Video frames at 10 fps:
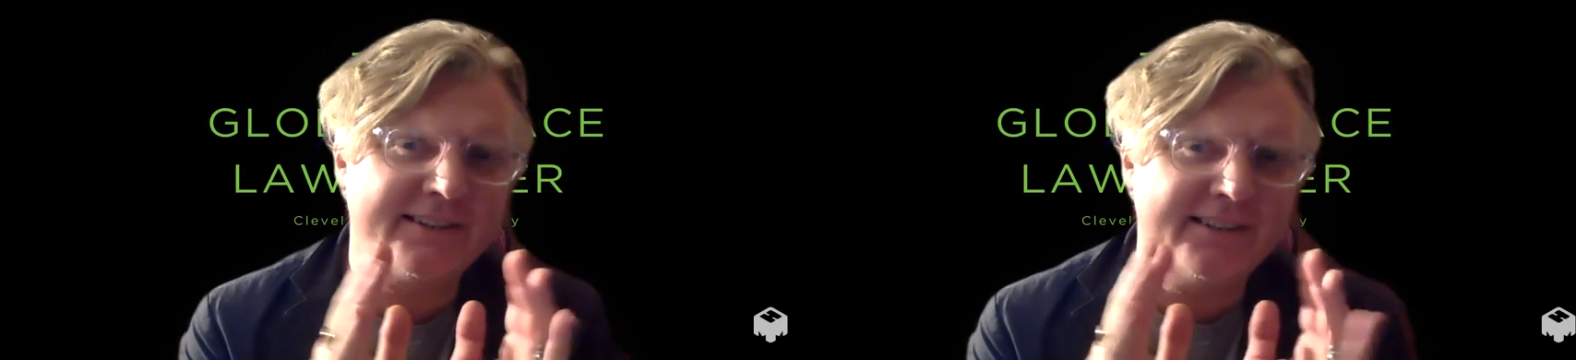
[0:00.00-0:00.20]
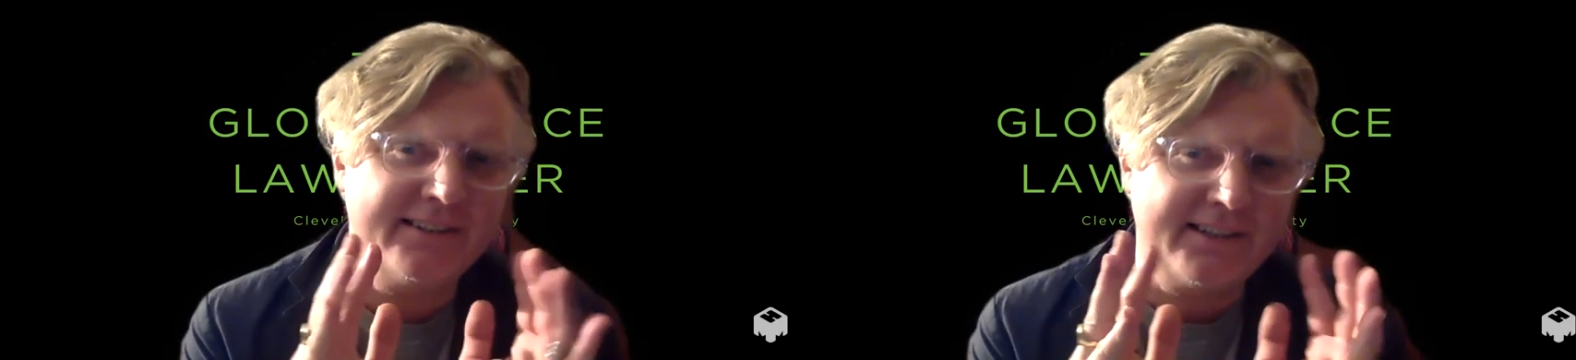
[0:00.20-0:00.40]

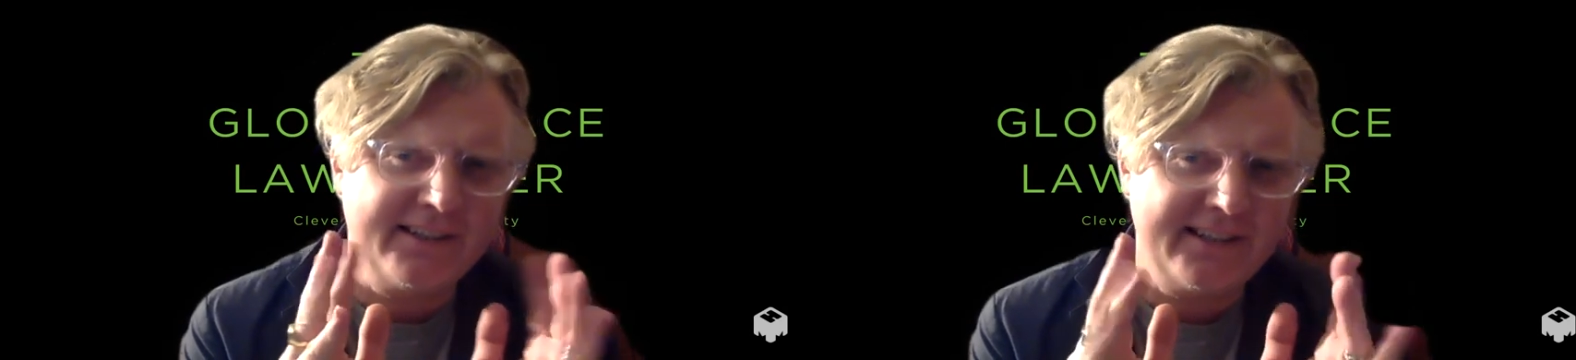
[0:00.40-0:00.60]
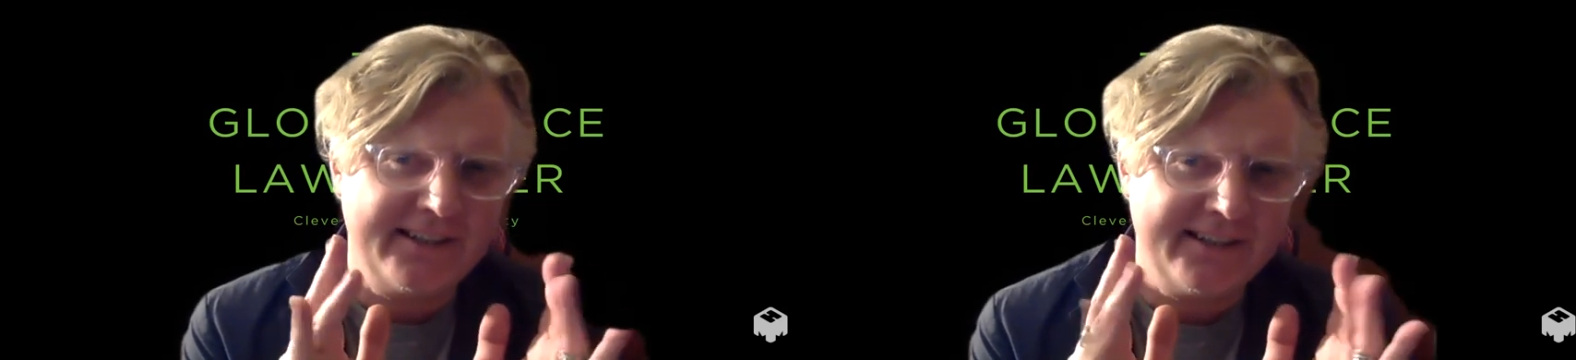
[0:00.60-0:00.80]
in
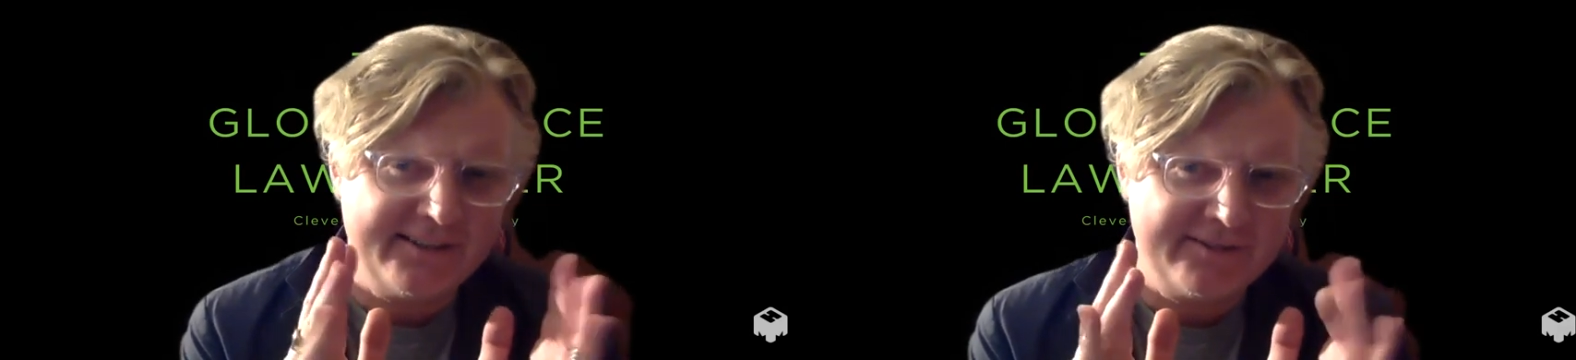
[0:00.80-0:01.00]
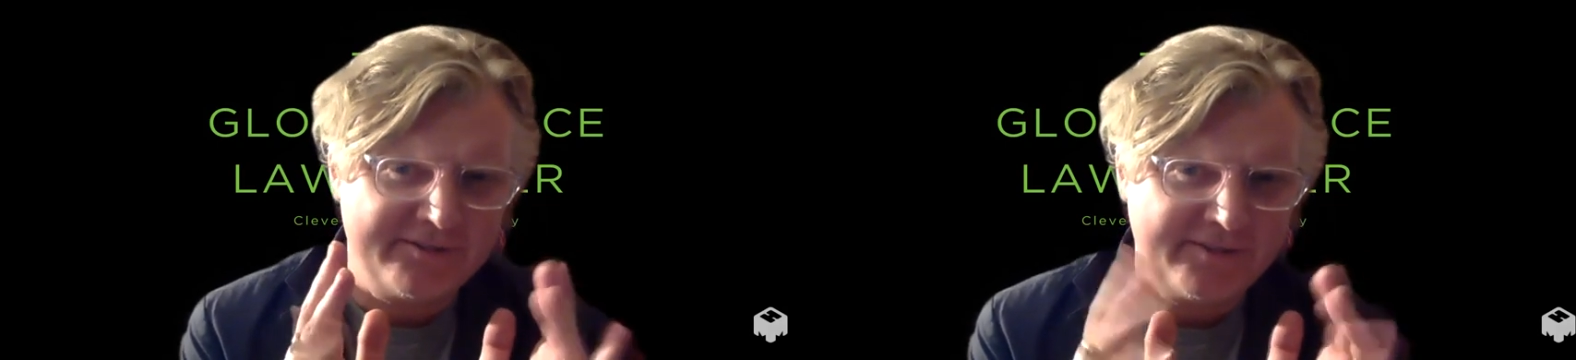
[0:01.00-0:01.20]
the
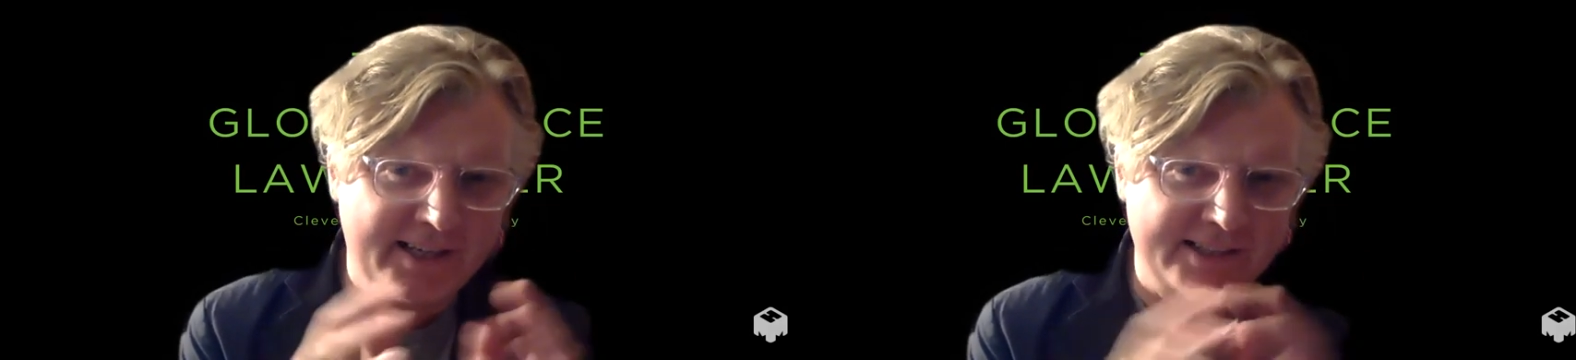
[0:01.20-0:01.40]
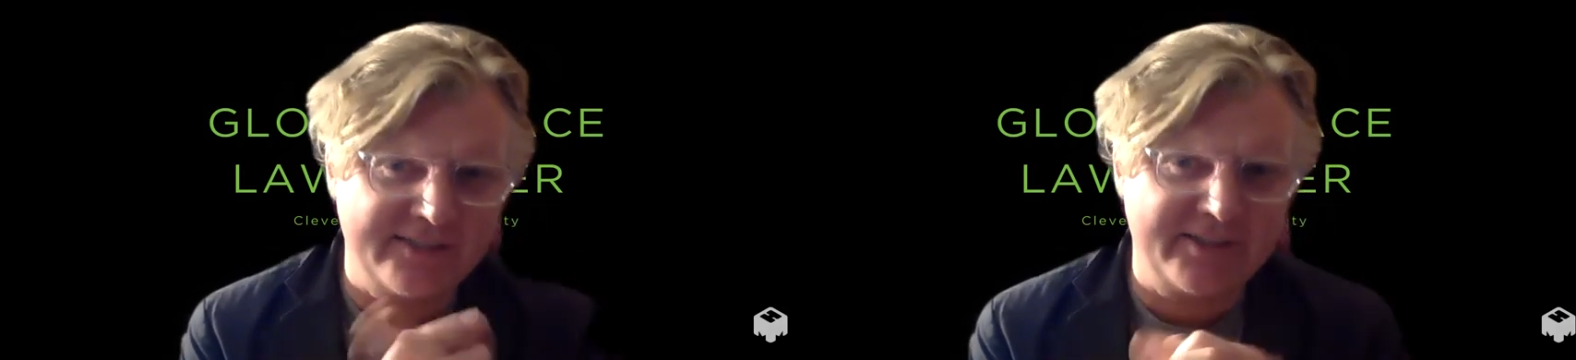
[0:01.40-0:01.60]
uh,
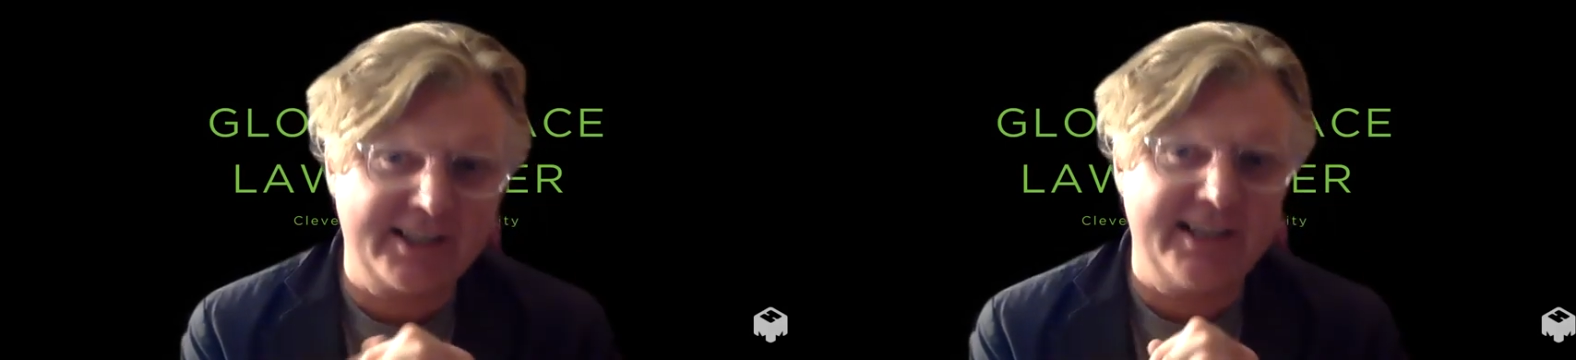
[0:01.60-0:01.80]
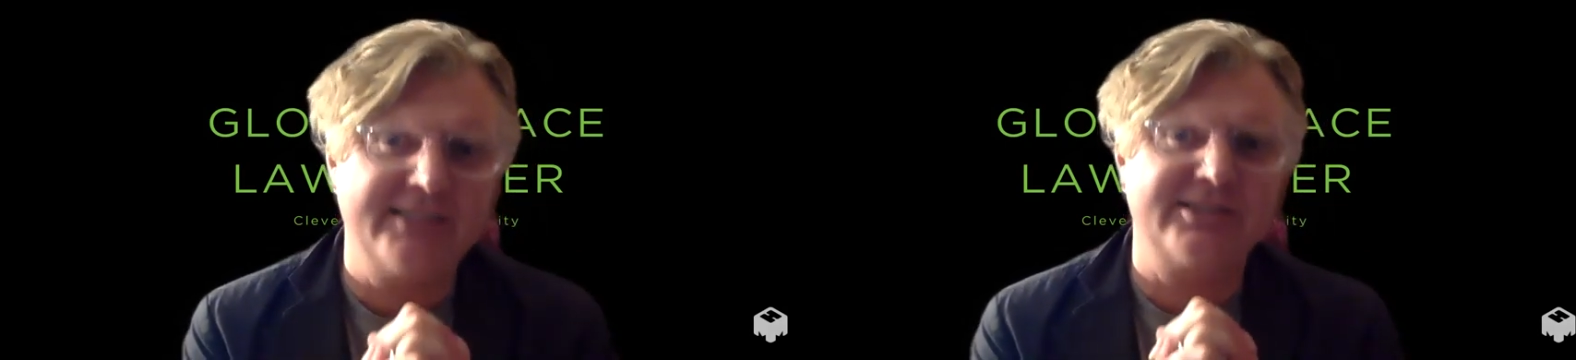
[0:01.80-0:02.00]
facts of the
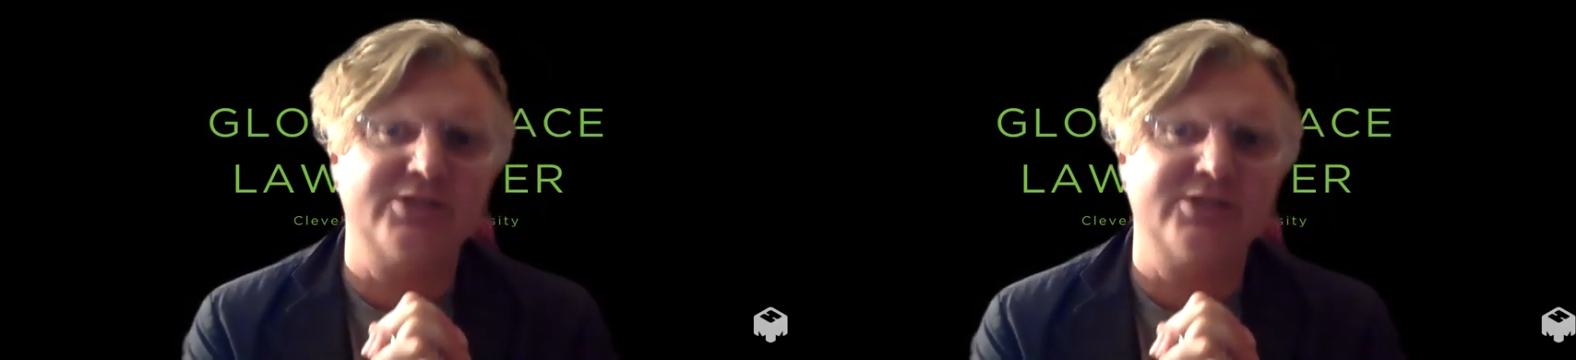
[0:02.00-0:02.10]
case